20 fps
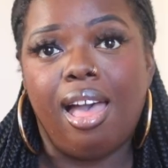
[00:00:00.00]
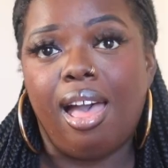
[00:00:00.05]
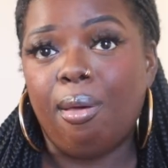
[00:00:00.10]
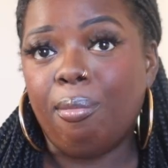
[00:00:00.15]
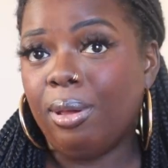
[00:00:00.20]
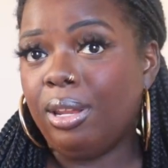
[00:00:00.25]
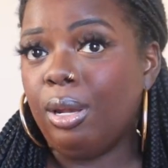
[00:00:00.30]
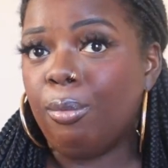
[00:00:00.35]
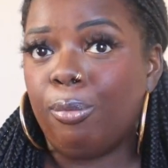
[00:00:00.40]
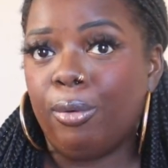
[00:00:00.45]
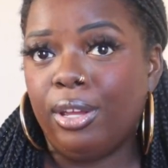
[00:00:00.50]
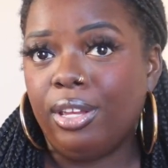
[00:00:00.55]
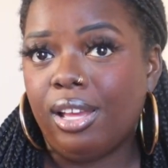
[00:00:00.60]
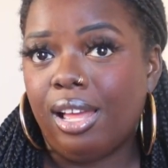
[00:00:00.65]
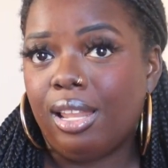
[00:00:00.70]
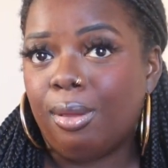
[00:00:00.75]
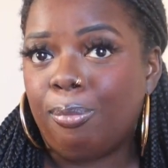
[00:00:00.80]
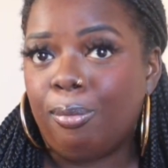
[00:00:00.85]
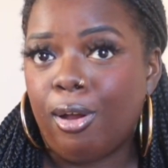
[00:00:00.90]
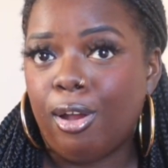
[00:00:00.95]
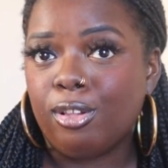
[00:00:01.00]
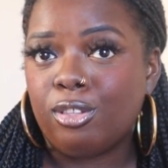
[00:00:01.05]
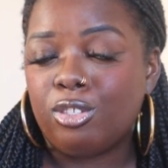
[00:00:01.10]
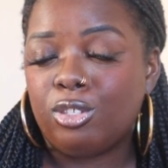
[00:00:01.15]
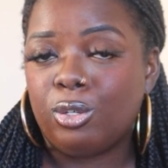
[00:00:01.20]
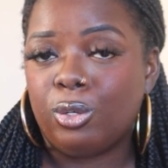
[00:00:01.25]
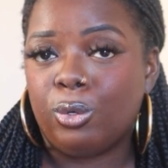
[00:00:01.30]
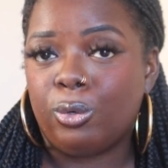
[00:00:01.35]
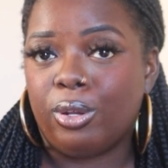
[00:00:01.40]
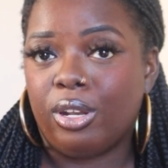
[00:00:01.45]
I'm gonna bring y'all part
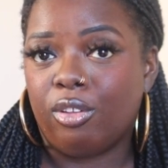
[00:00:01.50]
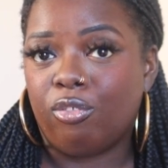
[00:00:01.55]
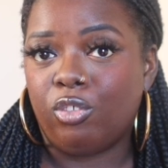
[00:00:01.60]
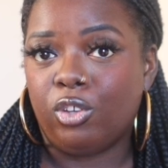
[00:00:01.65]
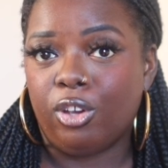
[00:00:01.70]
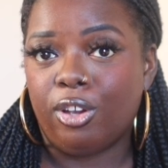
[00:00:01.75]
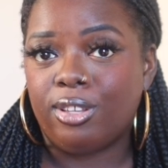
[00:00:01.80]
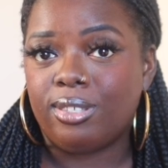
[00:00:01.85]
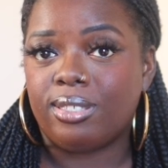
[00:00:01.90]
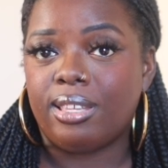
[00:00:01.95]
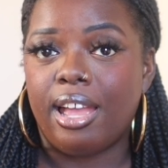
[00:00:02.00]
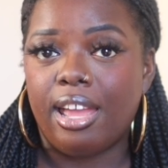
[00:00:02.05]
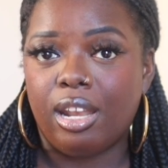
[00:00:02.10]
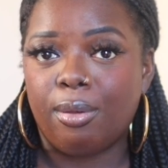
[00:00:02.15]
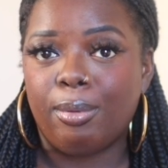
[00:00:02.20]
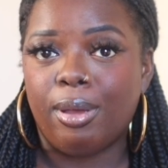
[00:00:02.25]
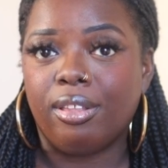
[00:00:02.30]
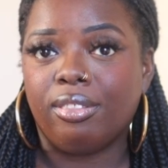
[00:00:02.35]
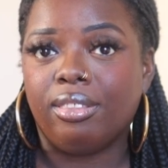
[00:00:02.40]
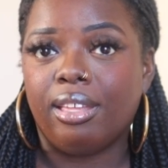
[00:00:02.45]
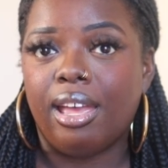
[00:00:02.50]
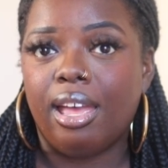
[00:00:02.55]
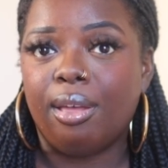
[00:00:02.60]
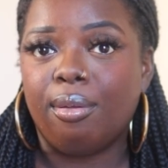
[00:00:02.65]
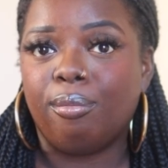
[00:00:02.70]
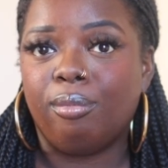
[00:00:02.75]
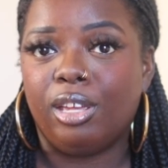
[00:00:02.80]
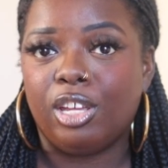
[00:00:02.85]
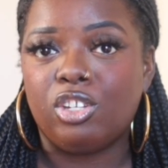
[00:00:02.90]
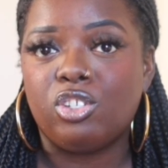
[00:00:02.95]
two, and if you're excited about
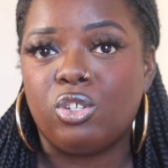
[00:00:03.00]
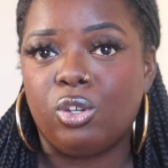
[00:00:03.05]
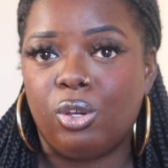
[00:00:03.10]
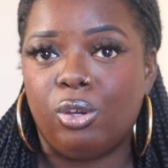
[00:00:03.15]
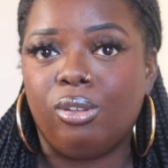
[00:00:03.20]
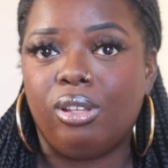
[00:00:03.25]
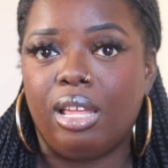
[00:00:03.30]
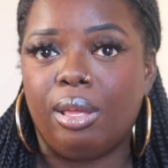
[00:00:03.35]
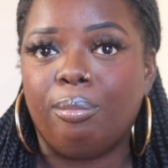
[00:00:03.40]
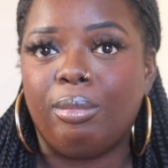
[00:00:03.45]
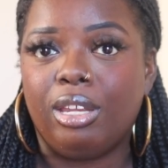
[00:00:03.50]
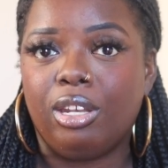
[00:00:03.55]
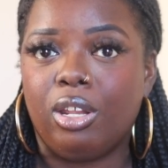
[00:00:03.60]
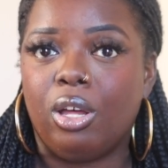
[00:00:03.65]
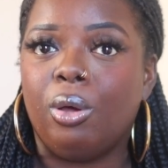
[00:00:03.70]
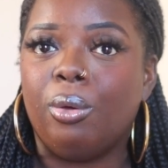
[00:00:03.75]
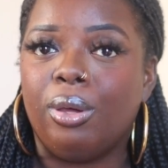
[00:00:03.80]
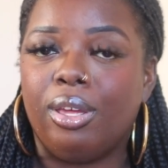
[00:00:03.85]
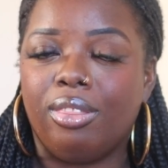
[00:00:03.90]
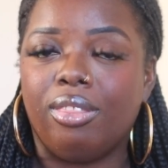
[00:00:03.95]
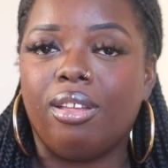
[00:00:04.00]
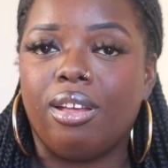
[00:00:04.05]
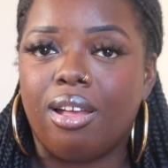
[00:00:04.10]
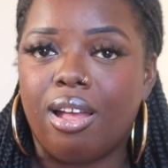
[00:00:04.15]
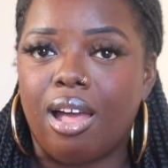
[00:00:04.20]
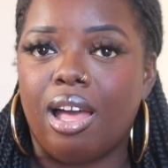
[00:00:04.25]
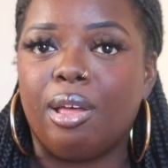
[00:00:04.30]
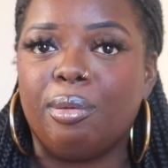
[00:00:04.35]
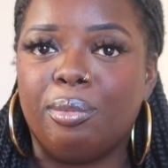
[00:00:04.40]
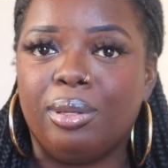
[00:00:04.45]
that, make sure you let me know in the
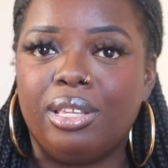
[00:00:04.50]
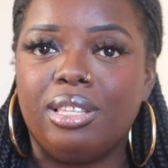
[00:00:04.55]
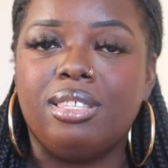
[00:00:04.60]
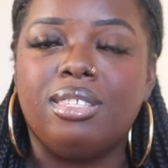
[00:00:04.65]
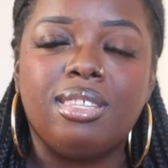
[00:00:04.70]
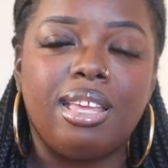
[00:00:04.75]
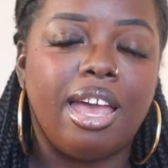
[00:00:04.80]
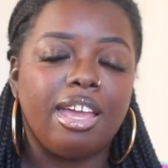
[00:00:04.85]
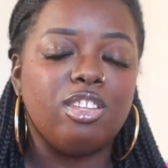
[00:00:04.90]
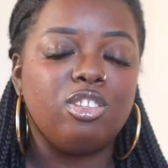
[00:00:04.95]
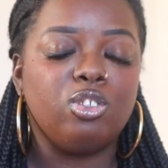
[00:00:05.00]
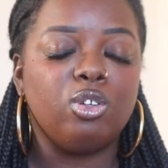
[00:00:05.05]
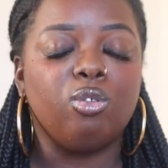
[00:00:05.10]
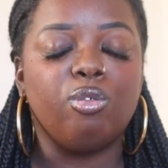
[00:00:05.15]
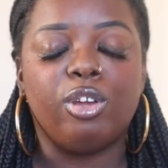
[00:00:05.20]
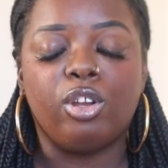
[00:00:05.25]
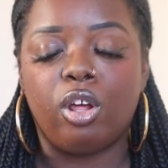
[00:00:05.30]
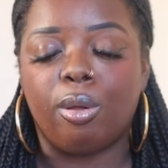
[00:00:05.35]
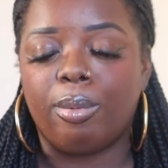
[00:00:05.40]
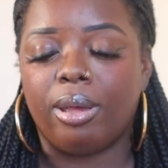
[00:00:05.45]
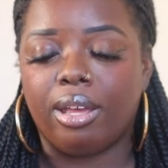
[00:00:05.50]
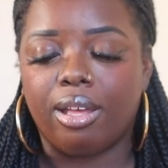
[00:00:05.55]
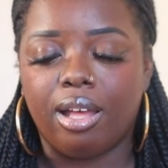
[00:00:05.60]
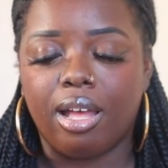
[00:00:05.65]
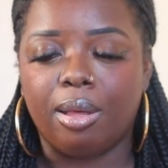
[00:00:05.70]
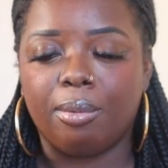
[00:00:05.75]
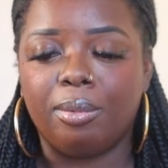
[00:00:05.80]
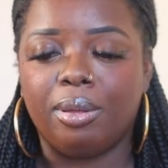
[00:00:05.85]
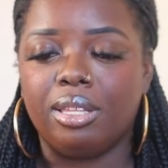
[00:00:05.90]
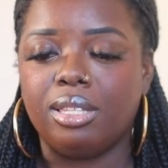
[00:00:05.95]
comments. I do read all my
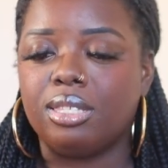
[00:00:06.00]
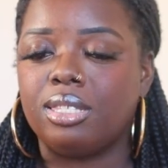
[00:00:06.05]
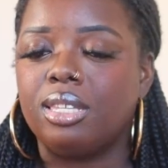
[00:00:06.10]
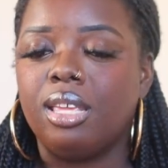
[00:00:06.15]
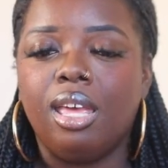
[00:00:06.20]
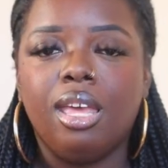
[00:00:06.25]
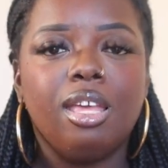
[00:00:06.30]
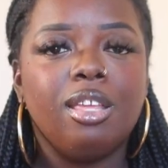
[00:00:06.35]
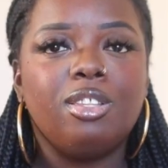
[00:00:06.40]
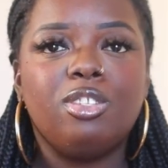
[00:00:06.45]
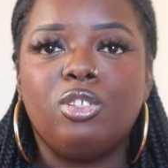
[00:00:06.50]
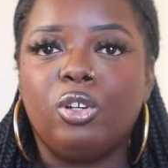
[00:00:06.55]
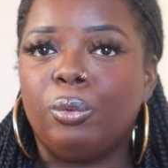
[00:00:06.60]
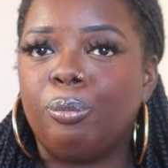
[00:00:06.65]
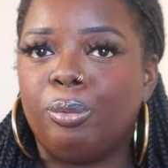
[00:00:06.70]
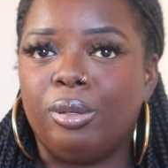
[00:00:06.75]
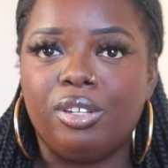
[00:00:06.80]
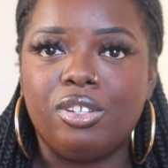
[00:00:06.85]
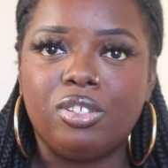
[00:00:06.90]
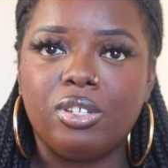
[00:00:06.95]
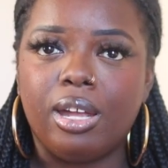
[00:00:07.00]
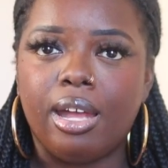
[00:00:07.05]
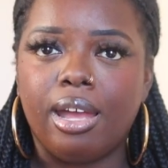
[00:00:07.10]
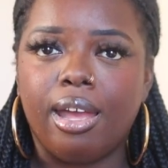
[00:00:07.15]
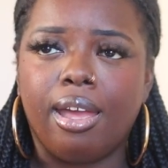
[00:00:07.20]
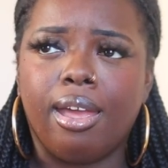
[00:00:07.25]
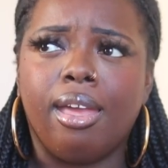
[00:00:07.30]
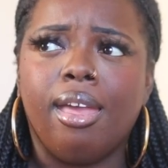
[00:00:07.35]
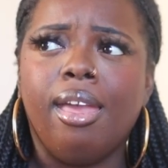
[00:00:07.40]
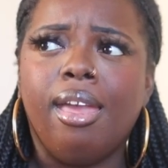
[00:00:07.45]
comments, don't be
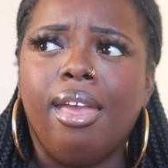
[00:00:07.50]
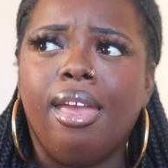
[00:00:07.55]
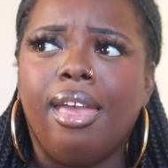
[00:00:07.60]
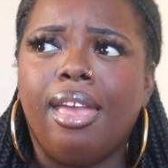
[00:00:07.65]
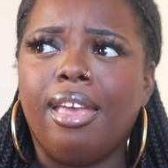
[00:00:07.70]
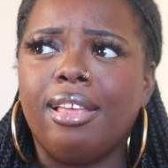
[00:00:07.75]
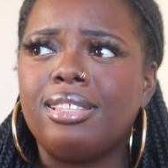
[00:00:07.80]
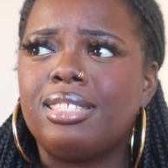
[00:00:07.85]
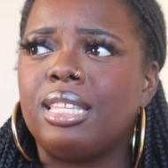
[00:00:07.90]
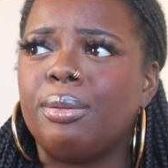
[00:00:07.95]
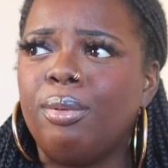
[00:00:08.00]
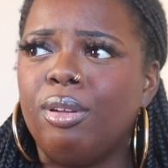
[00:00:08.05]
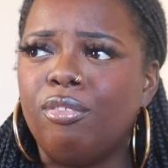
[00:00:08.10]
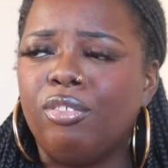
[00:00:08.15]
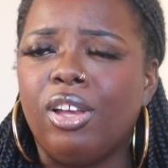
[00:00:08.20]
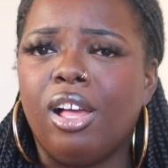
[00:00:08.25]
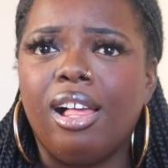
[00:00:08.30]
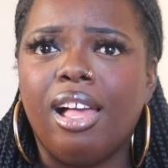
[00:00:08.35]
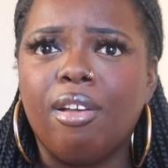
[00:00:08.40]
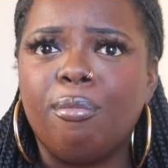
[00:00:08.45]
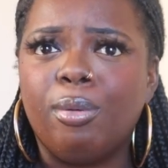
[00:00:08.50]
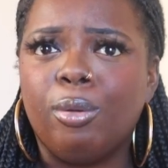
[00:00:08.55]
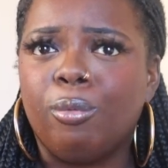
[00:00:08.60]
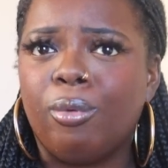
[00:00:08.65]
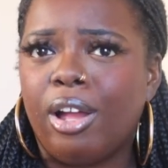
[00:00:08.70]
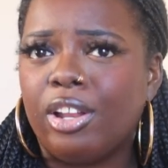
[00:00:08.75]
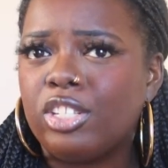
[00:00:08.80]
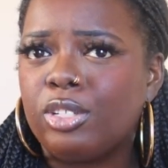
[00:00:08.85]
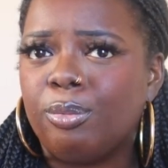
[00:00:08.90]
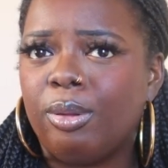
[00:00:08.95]
shy. And some of y'all have been
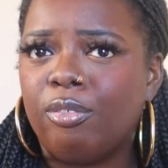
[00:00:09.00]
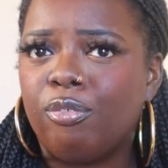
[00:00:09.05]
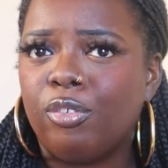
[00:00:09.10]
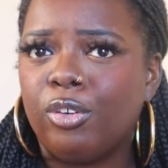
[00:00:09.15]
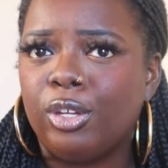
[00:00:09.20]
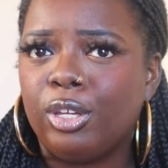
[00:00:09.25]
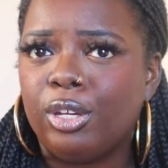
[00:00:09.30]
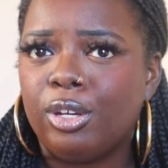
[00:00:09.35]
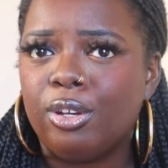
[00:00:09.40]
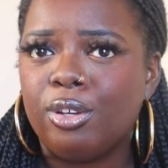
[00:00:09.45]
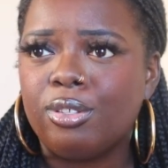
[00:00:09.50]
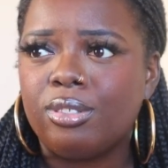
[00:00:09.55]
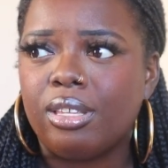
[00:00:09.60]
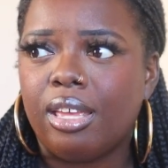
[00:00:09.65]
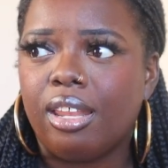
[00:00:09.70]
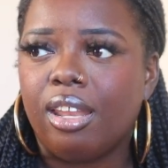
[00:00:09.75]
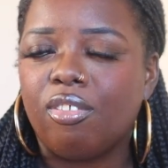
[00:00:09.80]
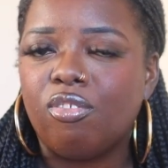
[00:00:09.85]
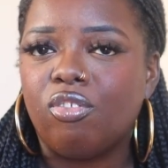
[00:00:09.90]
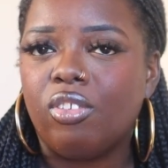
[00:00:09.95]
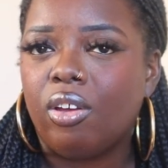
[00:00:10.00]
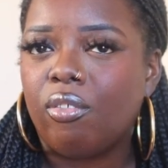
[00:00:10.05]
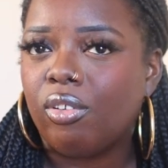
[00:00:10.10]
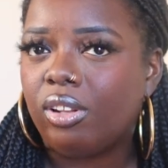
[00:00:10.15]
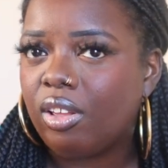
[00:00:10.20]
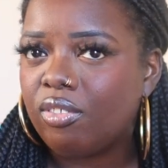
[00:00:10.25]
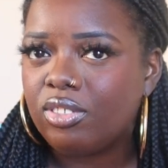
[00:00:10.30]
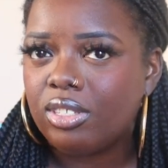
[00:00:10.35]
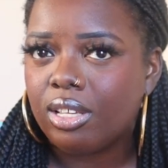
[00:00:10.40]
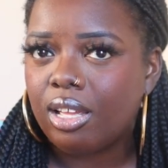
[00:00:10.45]
watching me for years and have never
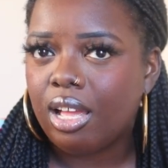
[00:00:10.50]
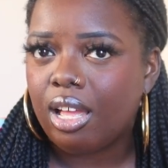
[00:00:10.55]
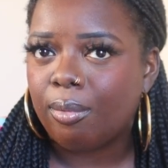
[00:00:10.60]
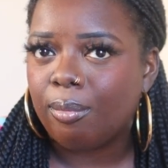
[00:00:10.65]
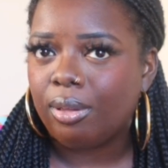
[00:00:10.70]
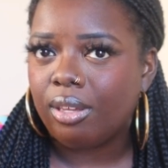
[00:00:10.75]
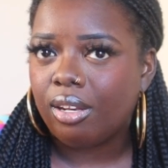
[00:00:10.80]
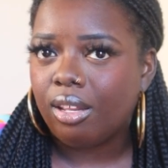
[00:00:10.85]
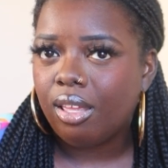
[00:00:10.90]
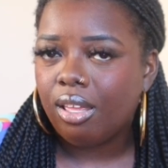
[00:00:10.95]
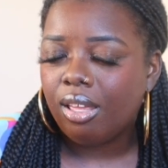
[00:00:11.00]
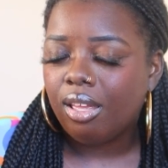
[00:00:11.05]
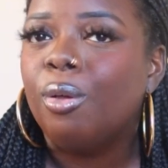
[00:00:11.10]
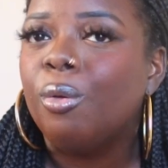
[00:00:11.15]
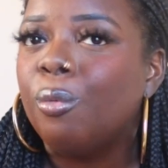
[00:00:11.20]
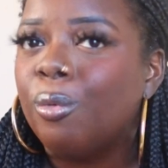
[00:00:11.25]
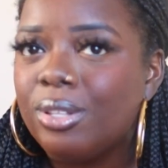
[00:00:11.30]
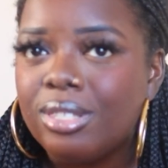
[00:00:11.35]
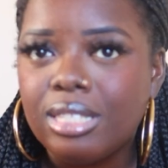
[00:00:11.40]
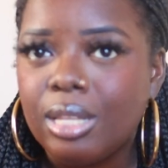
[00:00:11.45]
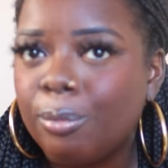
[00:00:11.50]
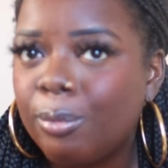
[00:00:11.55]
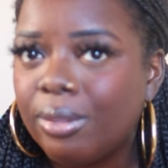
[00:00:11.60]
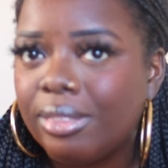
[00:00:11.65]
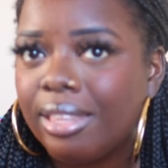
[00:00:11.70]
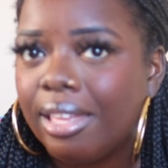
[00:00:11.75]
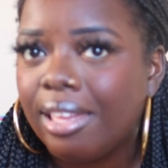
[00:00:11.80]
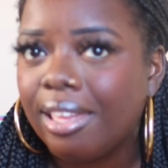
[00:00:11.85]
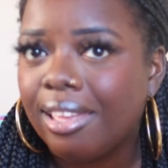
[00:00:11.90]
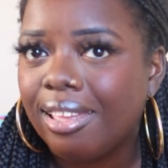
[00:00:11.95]
left a comment. What's up
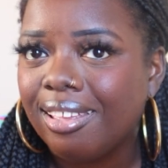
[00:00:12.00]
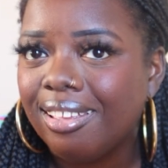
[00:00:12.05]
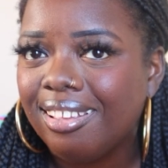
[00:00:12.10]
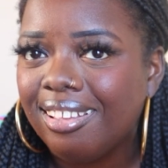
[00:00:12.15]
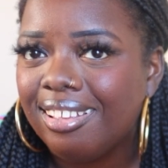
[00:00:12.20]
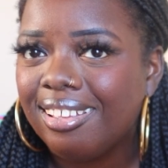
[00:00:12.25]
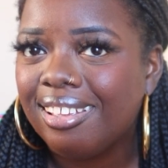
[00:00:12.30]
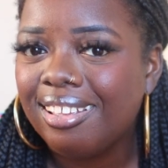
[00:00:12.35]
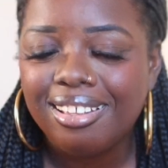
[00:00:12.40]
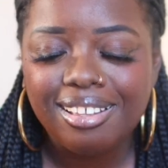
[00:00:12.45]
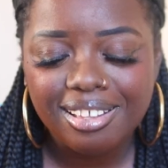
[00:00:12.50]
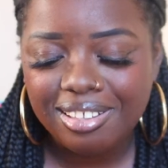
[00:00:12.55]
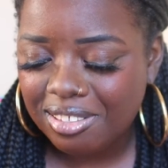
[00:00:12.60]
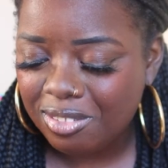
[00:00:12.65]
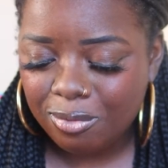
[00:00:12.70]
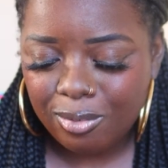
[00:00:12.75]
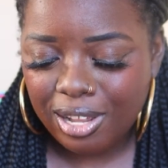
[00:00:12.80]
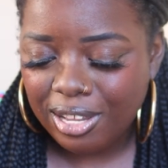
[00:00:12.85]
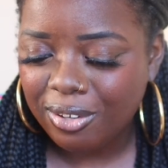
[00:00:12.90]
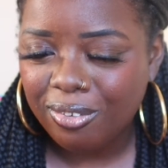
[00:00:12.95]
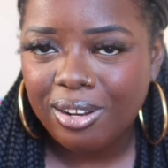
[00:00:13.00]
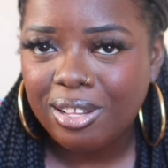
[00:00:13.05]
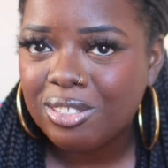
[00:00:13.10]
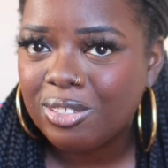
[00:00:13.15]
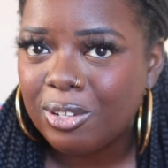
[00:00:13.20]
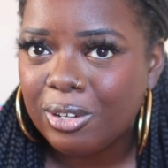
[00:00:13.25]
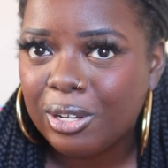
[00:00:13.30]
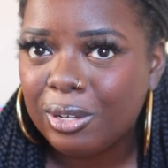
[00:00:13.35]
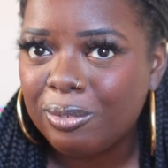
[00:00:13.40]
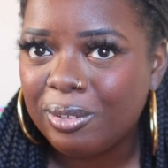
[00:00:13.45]
with that? Why are you not
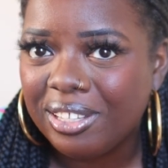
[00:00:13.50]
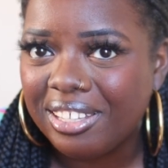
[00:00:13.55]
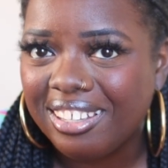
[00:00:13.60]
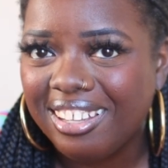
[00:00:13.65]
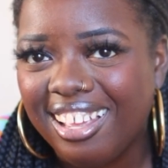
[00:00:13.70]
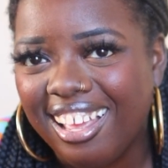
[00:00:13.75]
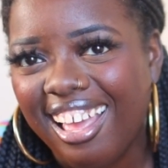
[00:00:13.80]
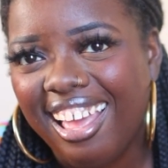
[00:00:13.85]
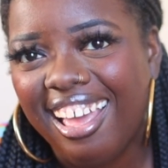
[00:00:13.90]
talking to me?